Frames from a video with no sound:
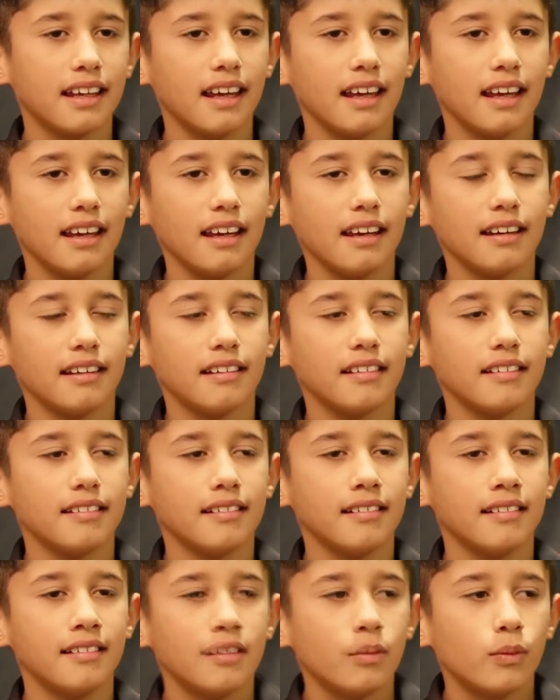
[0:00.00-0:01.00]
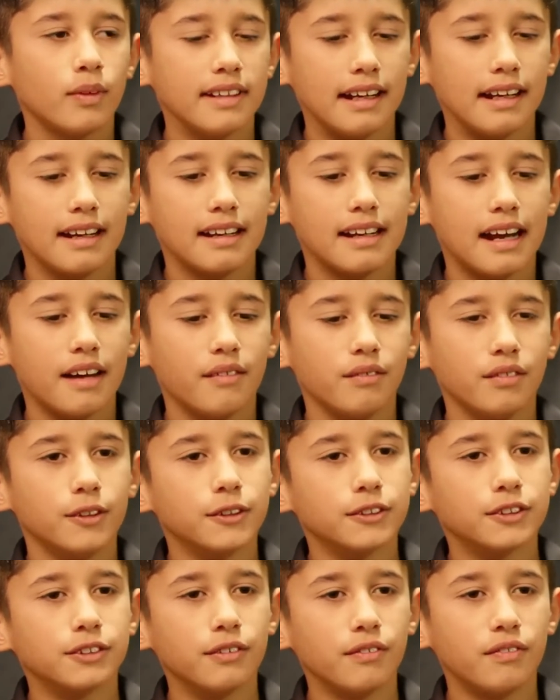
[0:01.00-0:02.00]
and we have
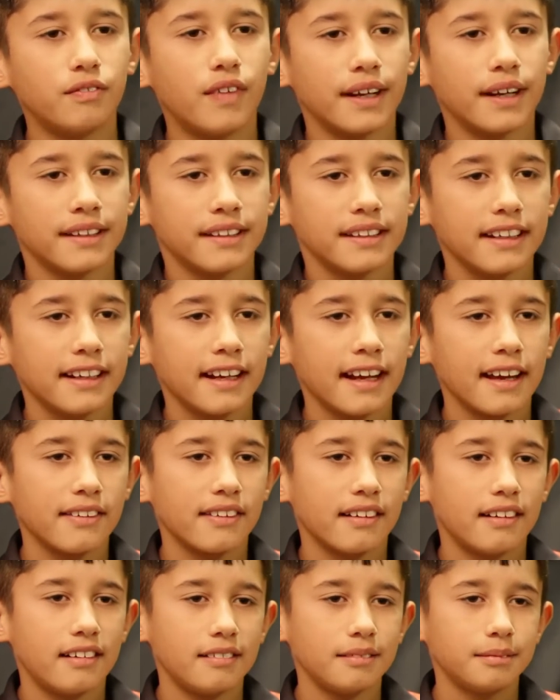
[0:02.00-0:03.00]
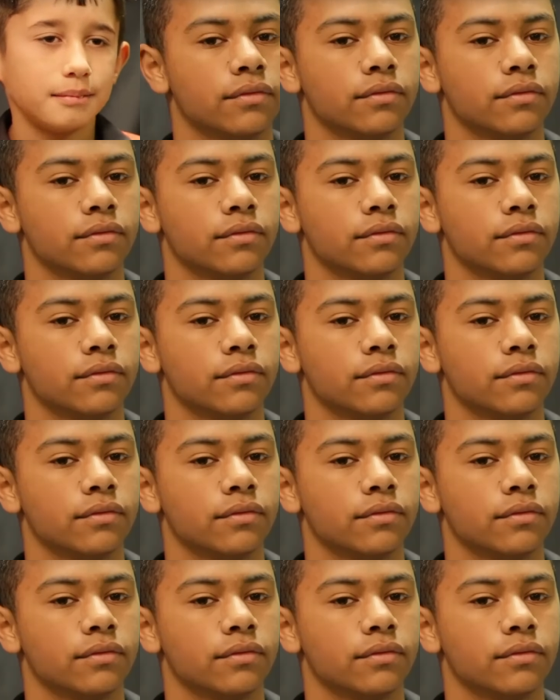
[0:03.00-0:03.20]
lots of fun together.